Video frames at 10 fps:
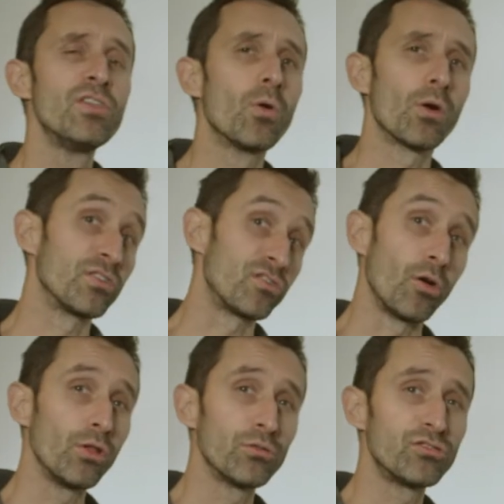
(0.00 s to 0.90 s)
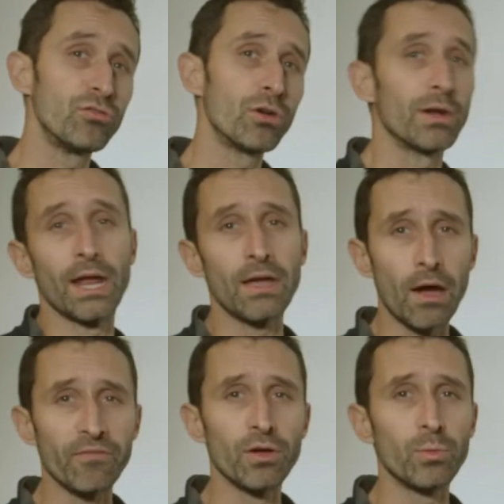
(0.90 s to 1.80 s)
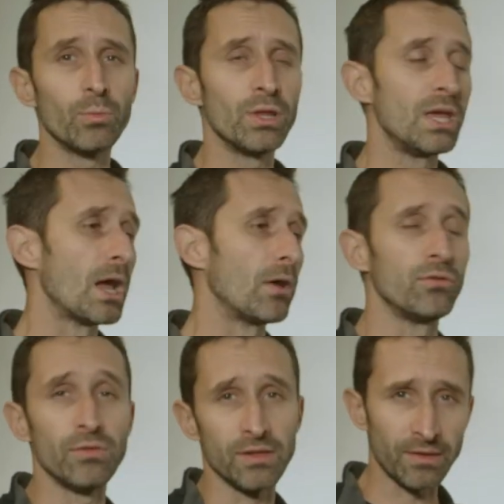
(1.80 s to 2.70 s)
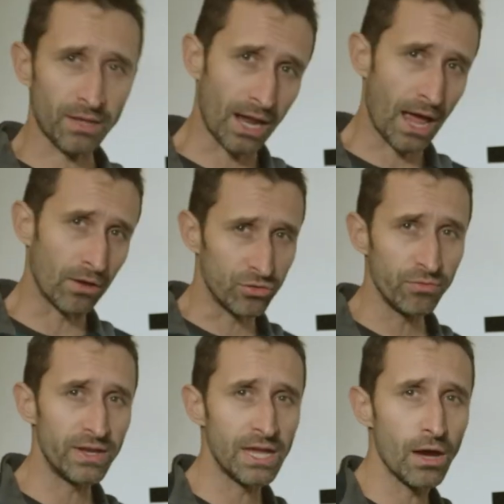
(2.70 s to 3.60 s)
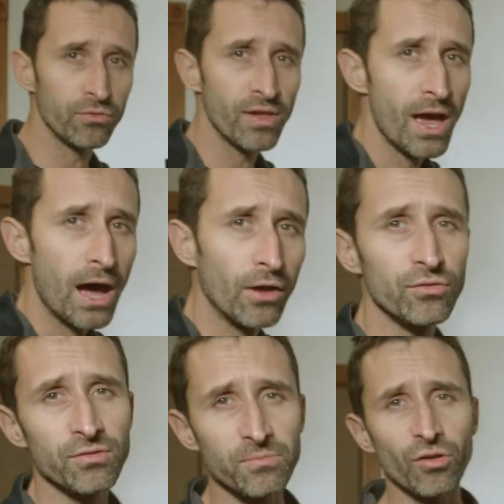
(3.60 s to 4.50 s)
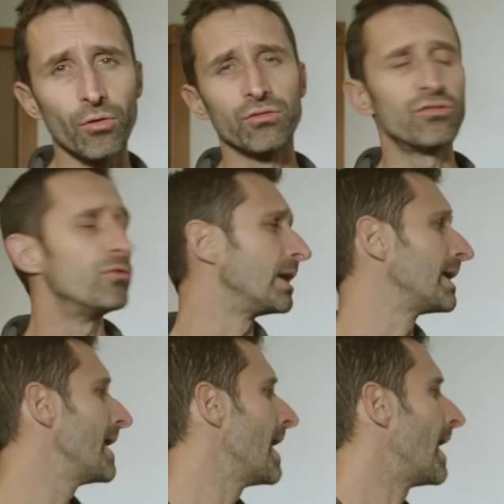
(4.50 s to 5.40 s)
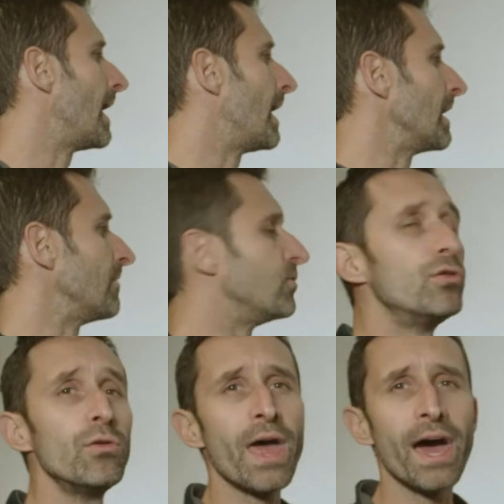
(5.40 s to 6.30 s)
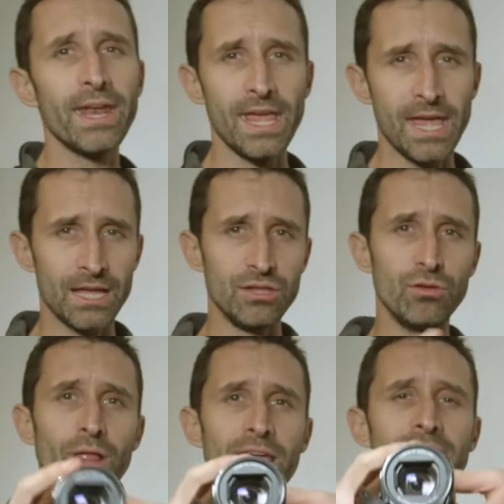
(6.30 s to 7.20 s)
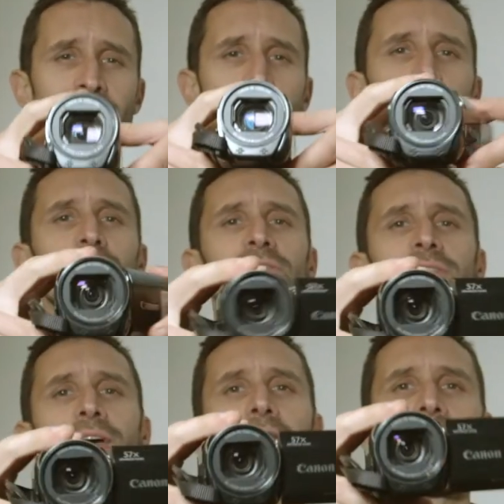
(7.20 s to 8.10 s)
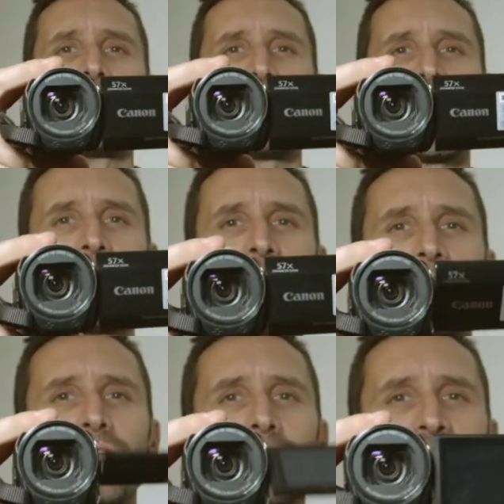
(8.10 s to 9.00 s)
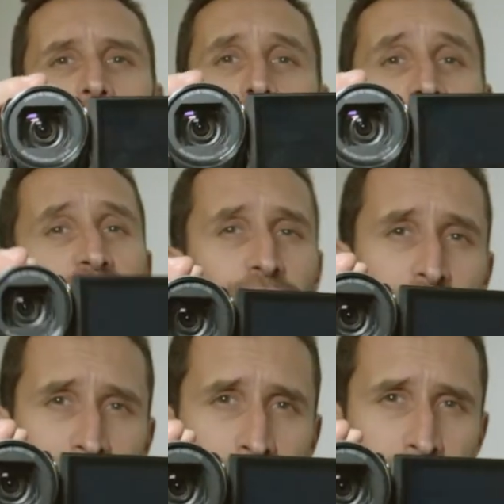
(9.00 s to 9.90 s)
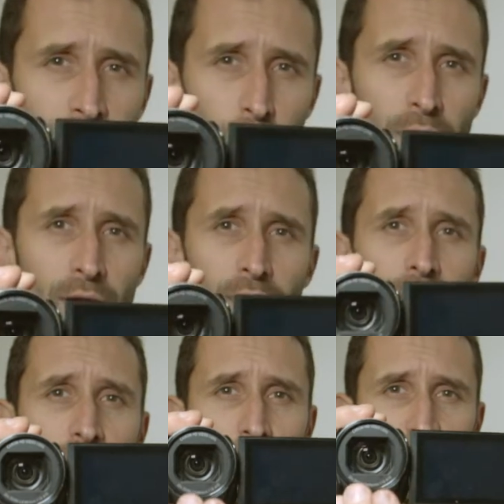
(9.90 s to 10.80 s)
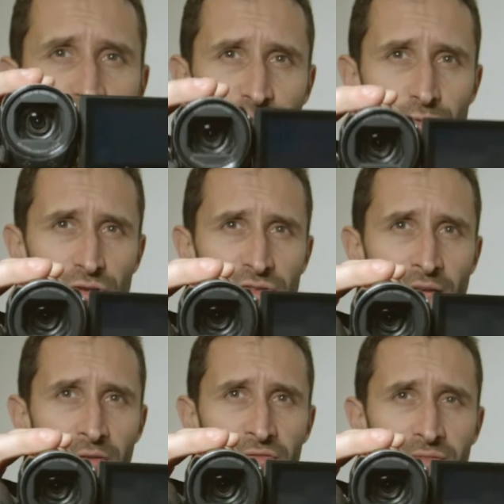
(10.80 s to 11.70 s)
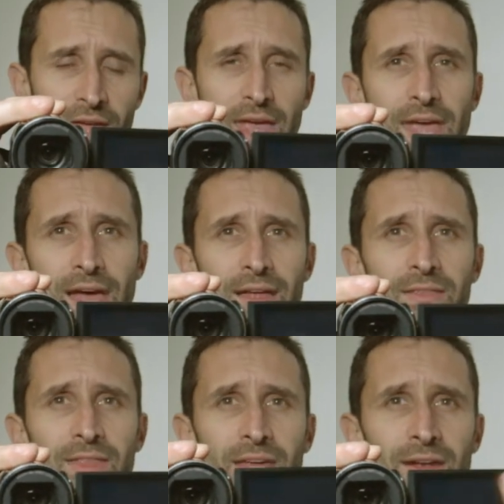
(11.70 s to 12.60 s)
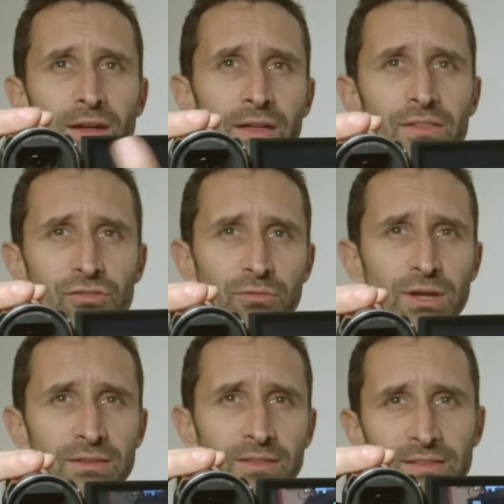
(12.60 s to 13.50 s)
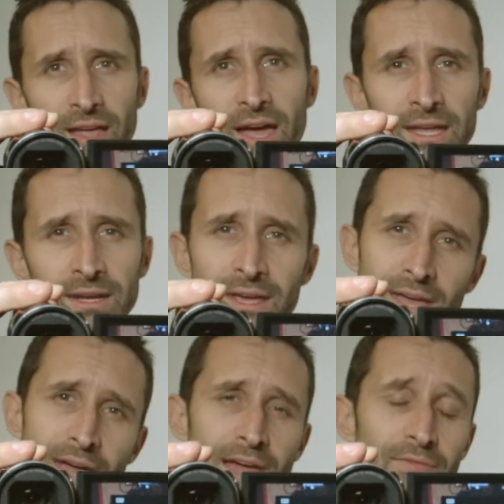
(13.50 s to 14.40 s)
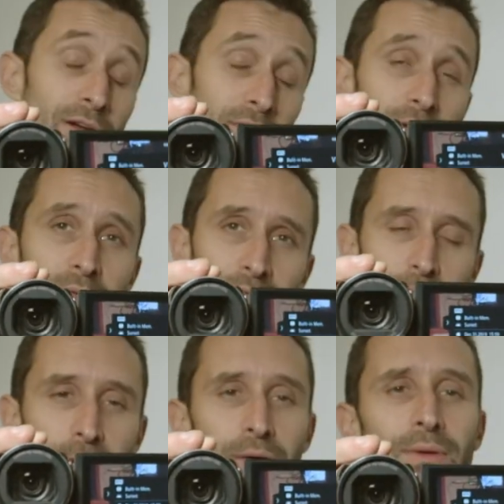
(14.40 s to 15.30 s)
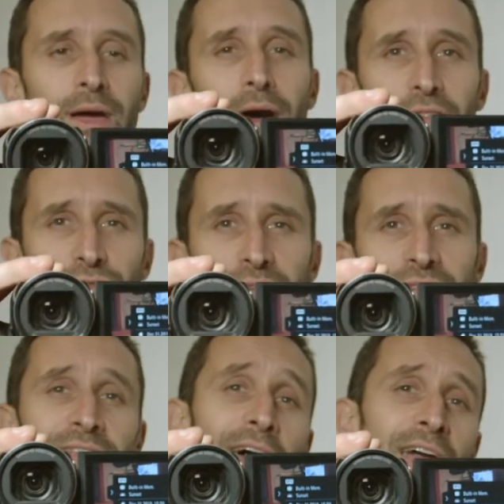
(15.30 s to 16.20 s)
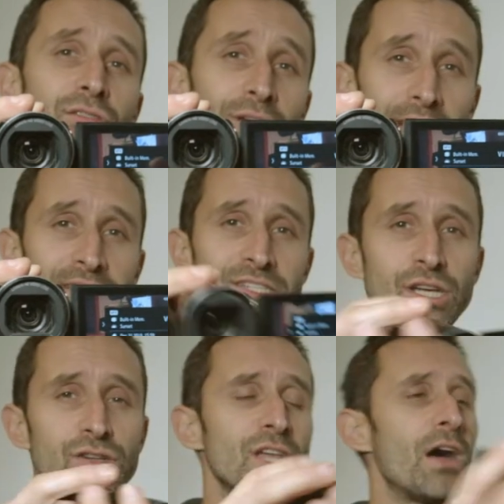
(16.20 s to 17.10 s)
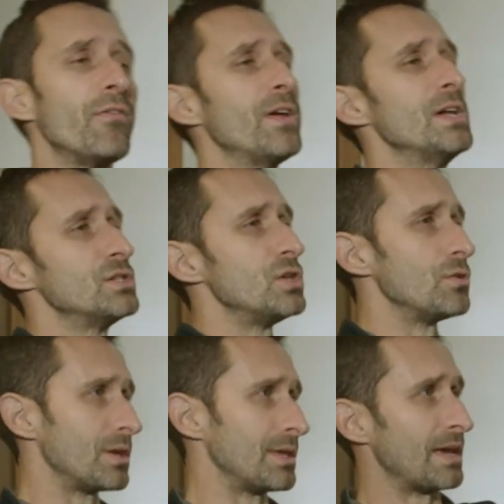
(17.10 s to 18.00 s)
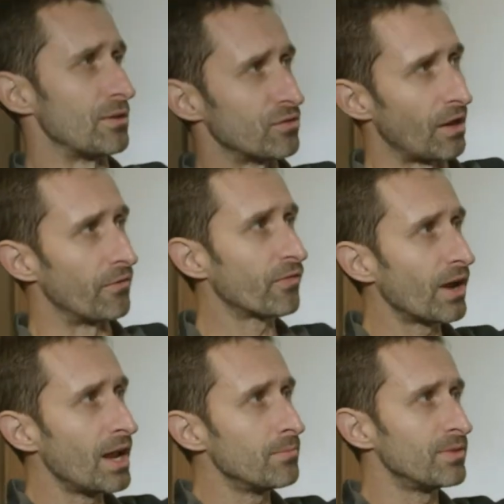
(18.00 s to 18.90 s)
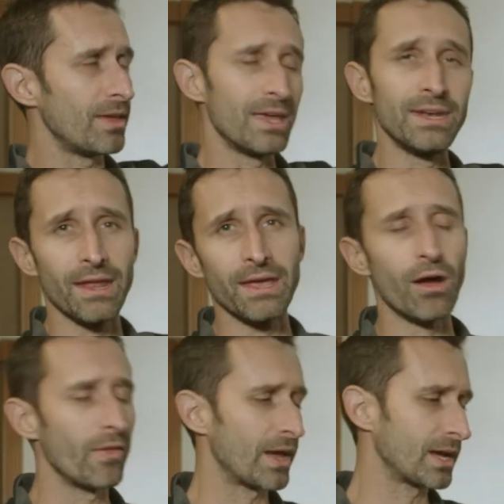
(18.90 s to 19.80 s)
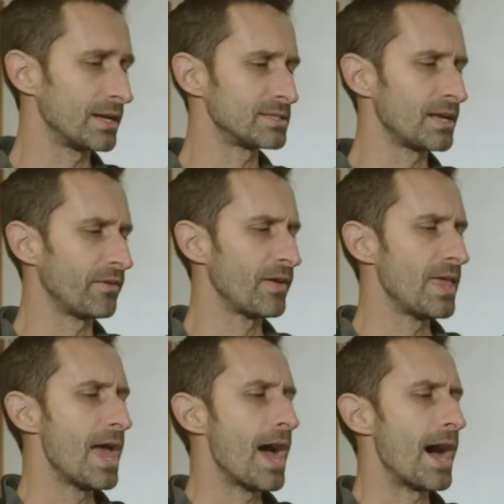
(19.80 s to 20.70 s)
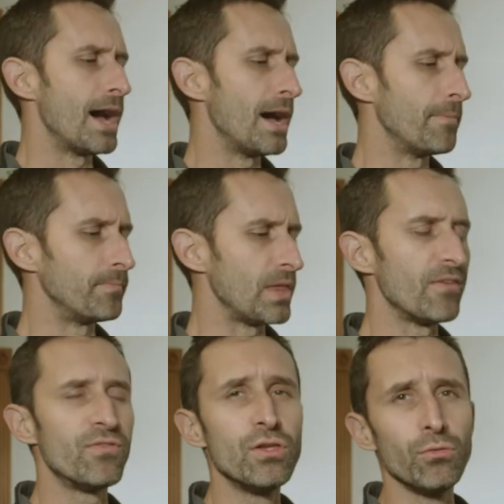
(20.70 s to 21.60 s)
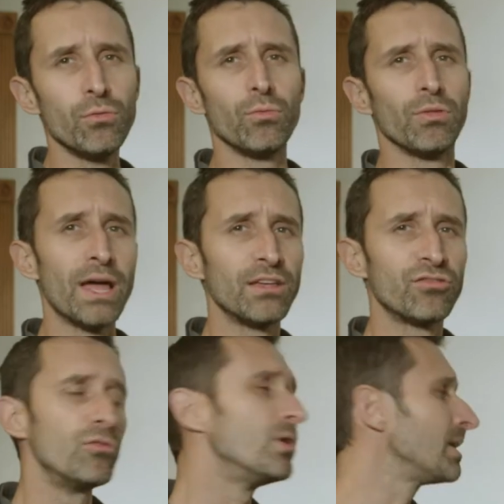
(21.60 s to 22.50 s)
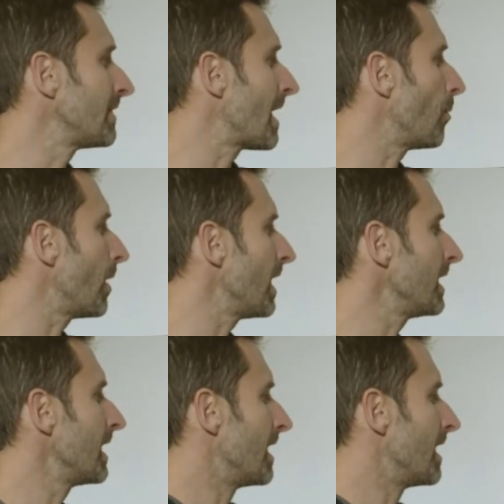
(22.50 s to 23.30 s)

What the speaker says: you are a solo shooter, and I'll do these kind of how-to videos, I'll do some solo shooting. If you do that and you like cameras that have the little flip out screen where you can shoot yourself, and then on the screen to the side, if it ever comes, yeah, there we go. On the screen to the side, you can kind of see yourself, so you can get yourself framed and all that kind of stuff. If you like shooting in that way,